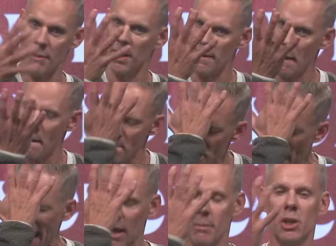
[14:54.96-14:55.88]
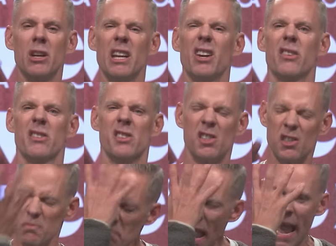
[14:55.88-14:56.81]
I mean, I mean, you can hear the
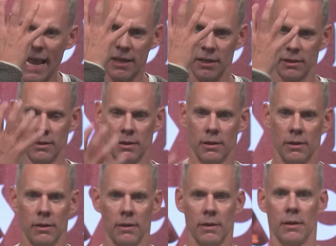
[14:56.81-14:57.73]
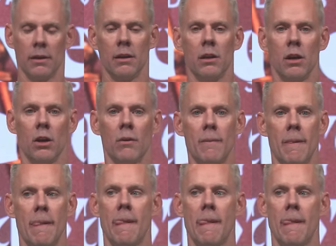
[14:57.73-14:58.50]
smack, you know?